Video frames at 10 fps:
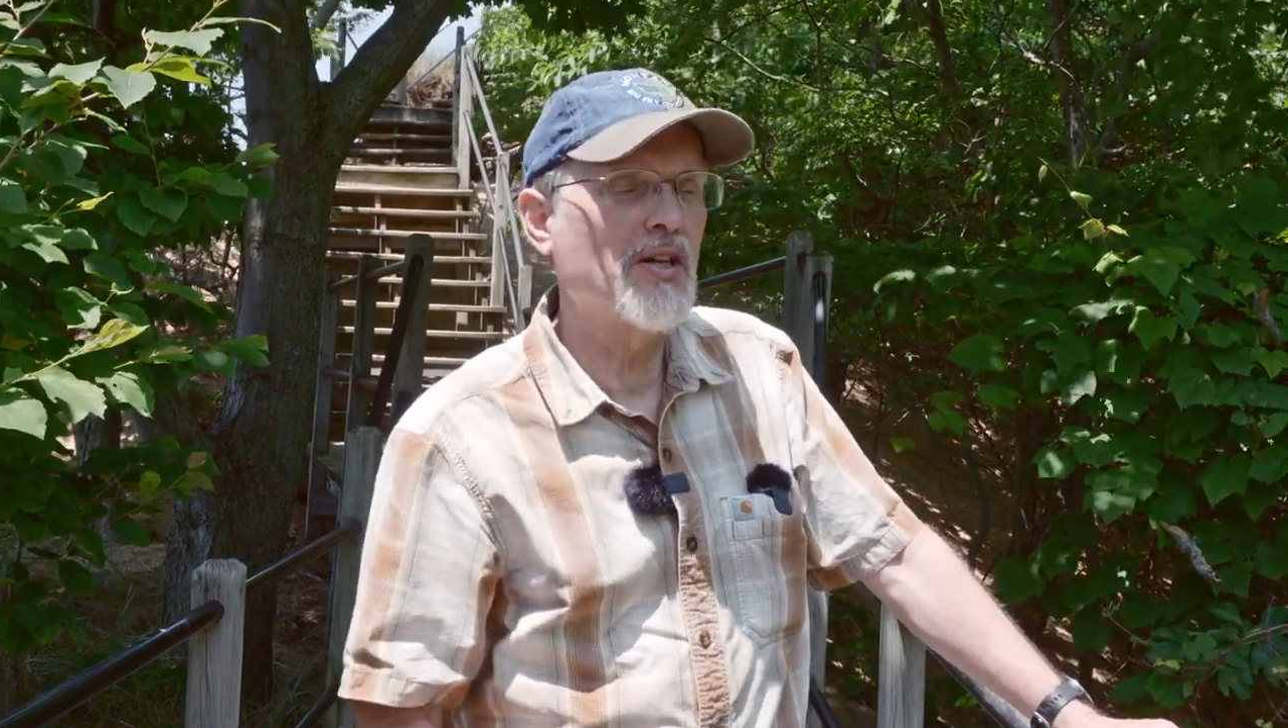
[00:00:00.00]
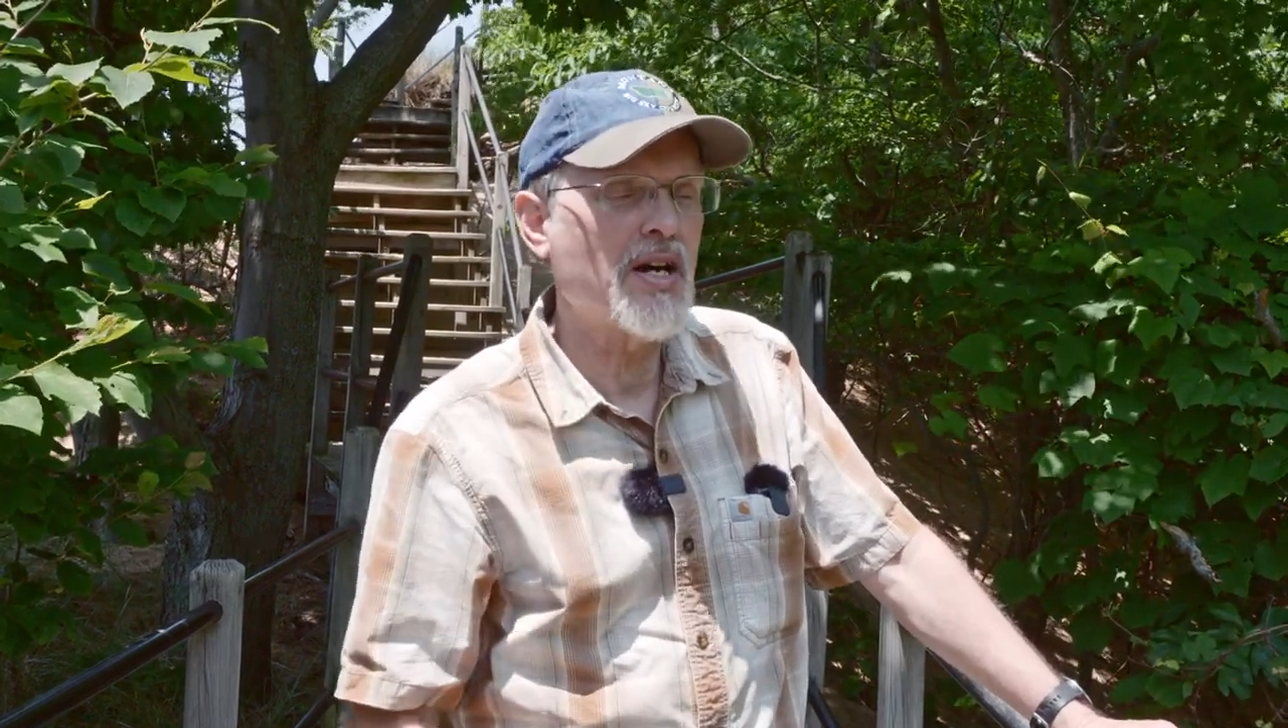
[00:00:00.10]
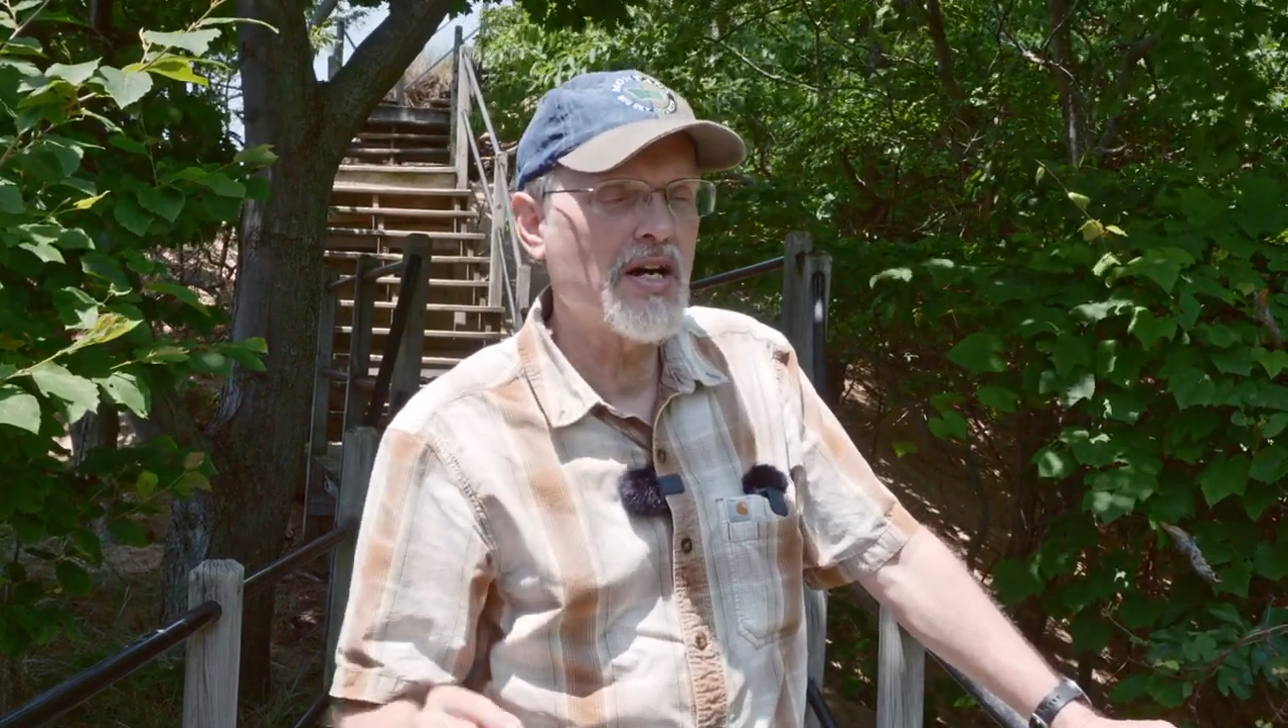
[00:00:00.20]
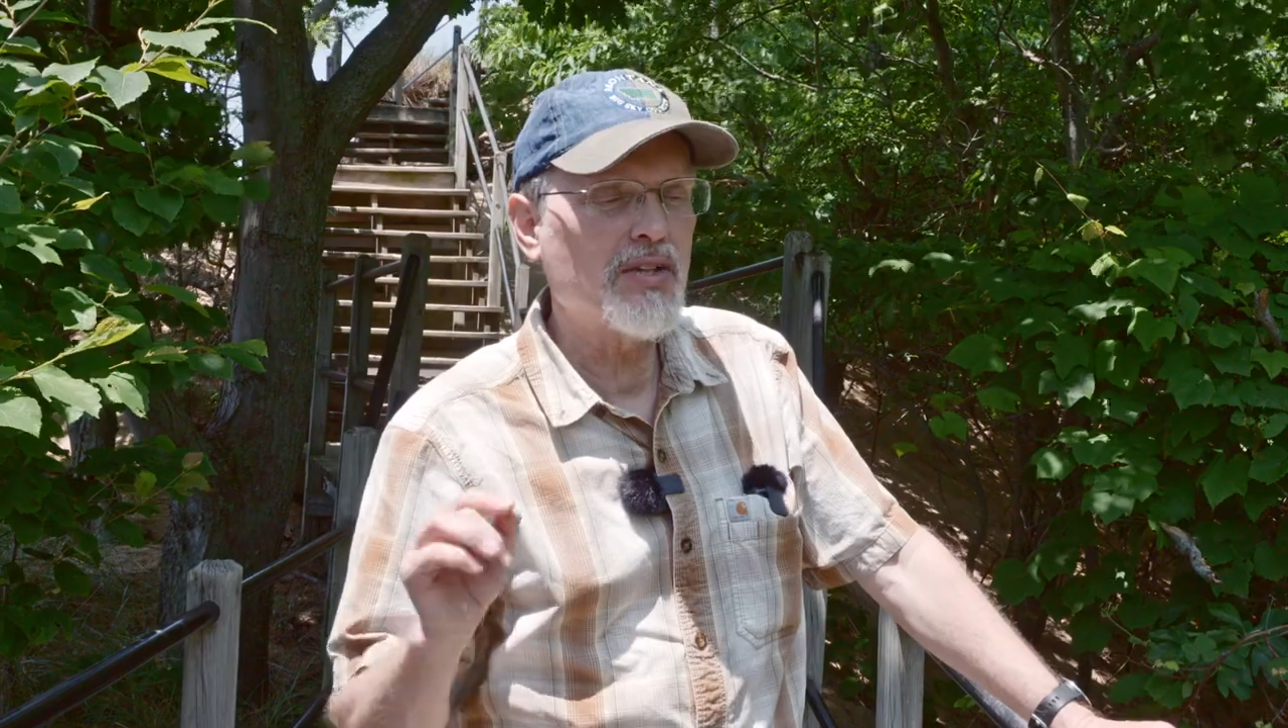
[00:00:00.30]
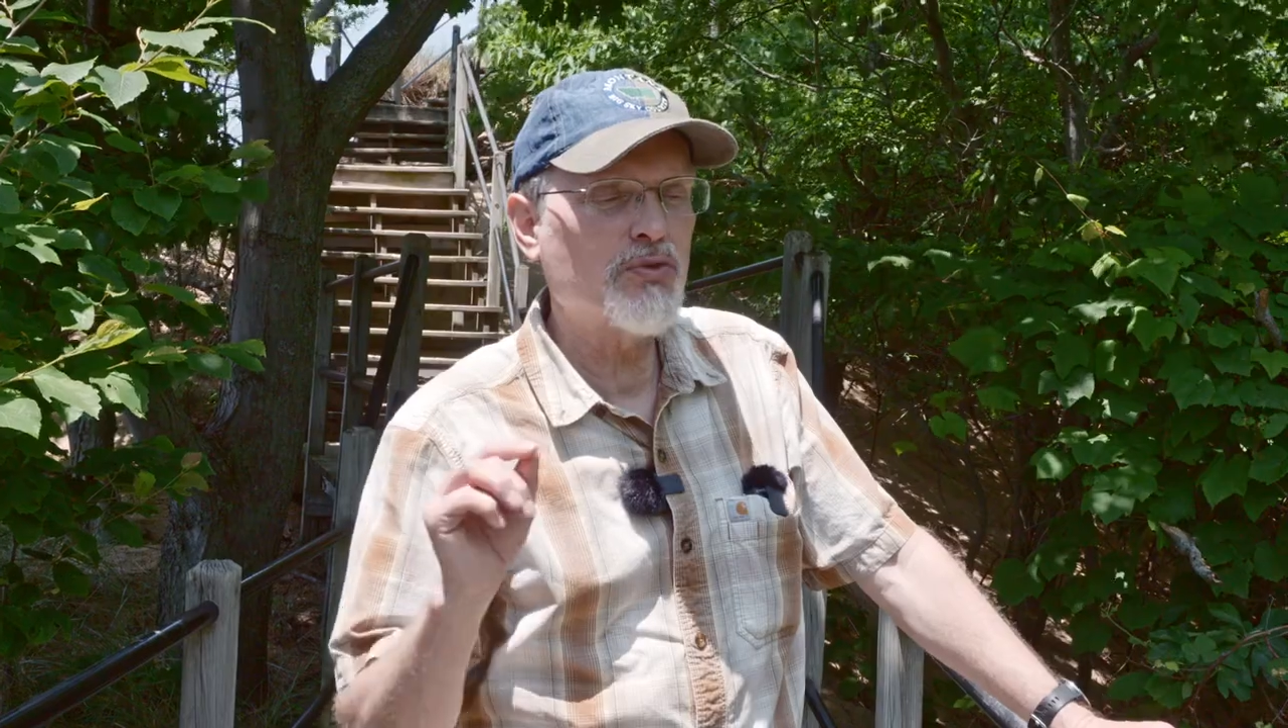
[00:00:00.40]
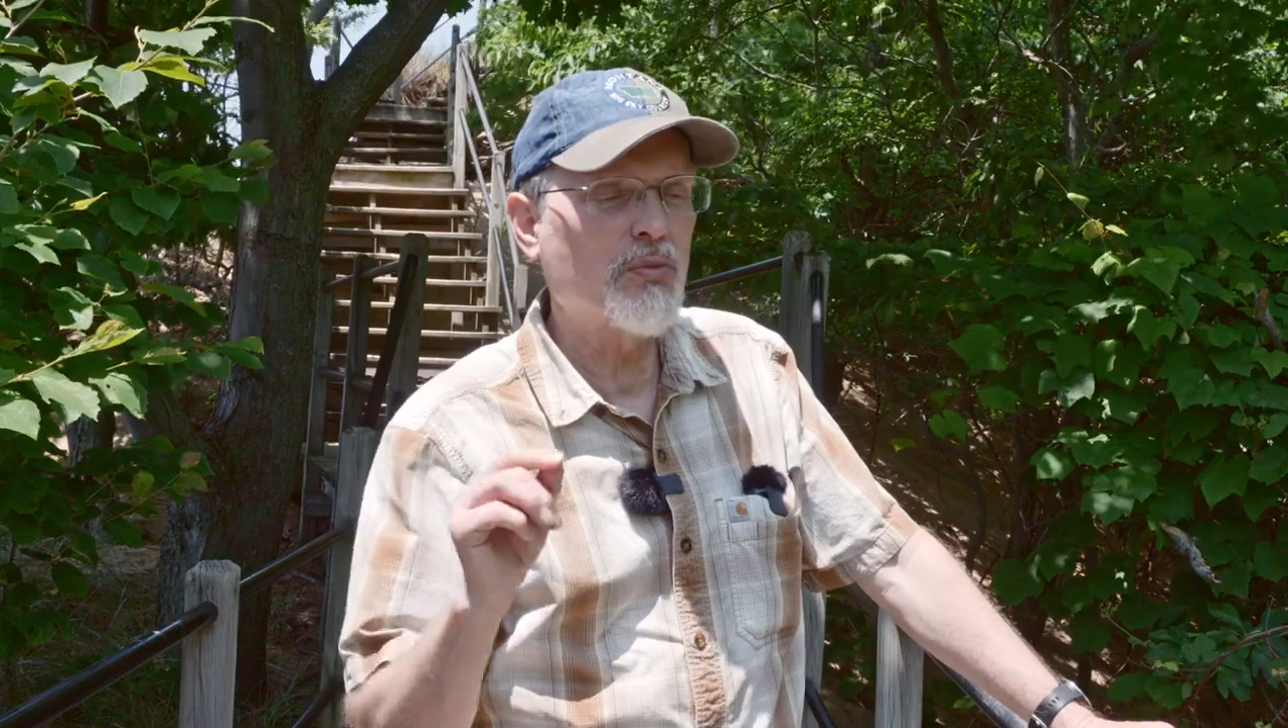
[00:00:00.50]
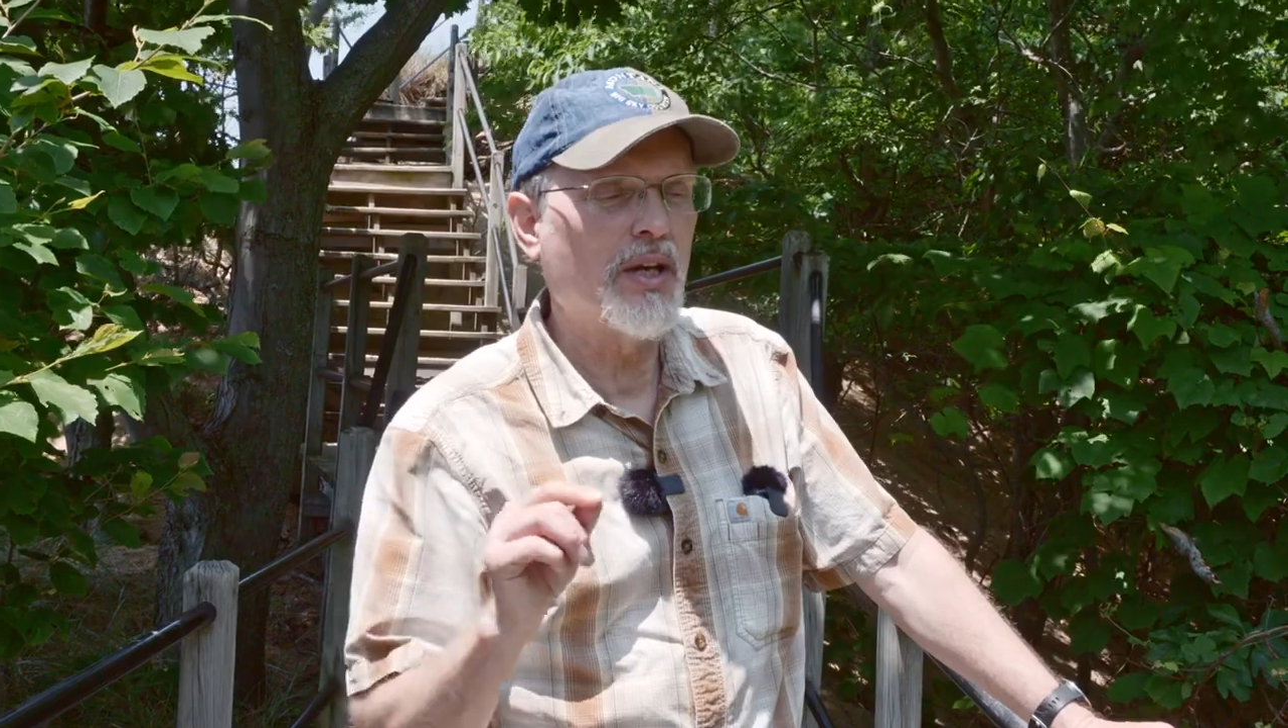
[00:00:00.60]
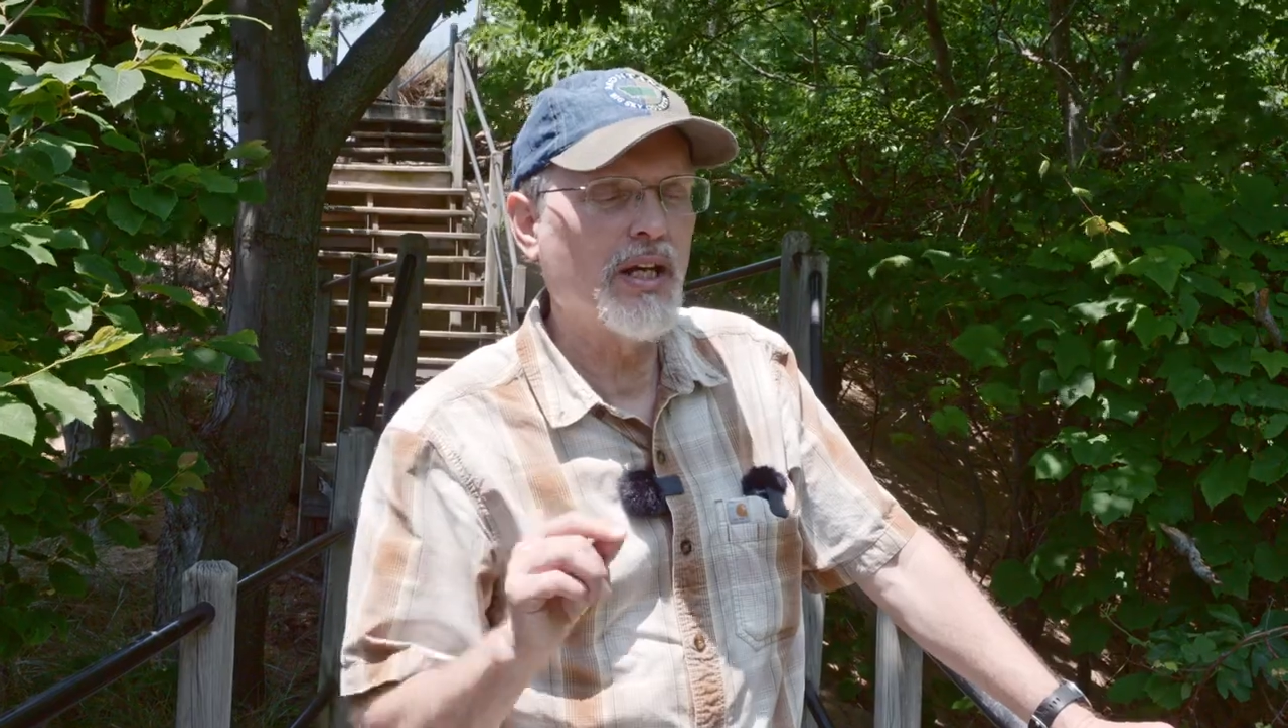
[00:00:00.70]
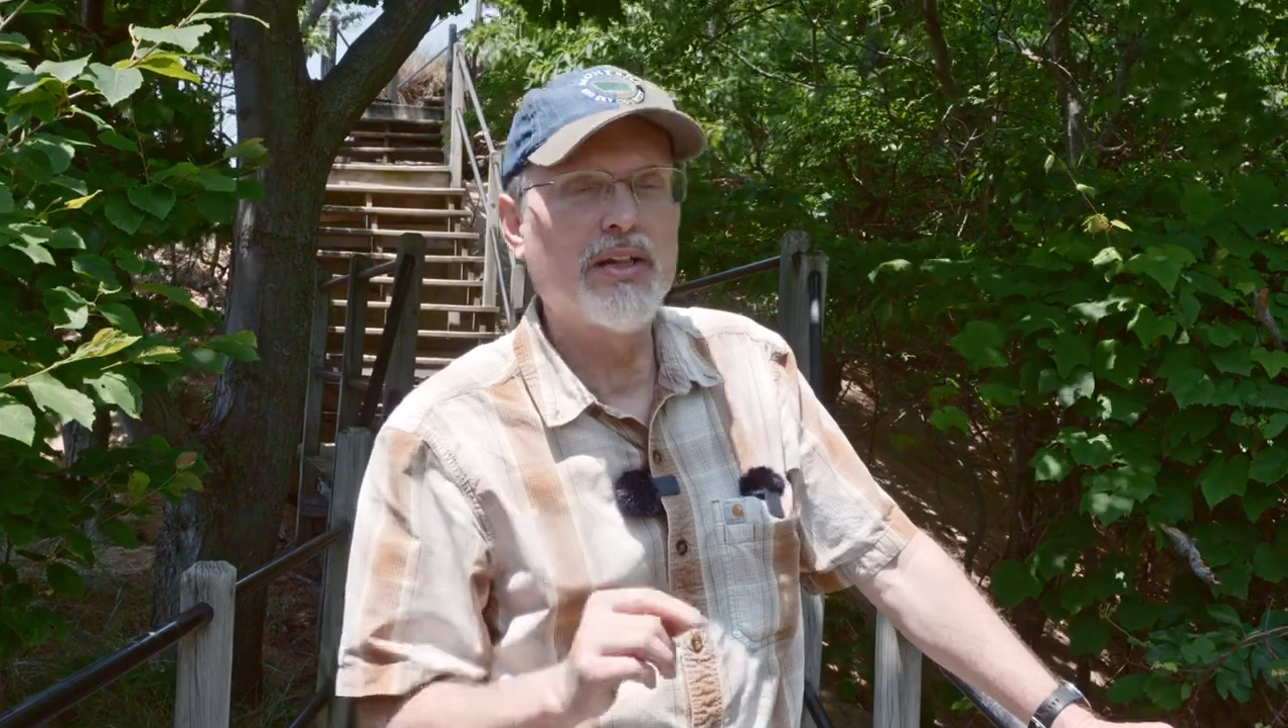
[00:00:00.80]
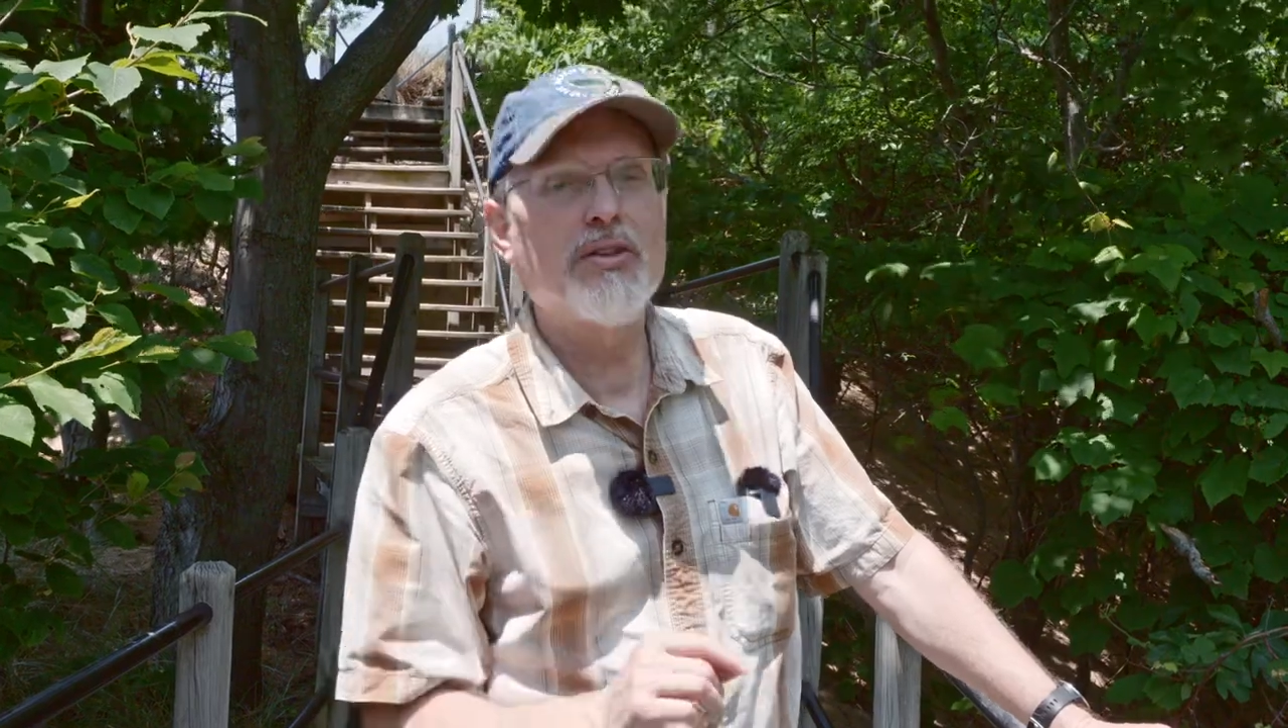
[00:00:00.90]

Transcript: God is winning,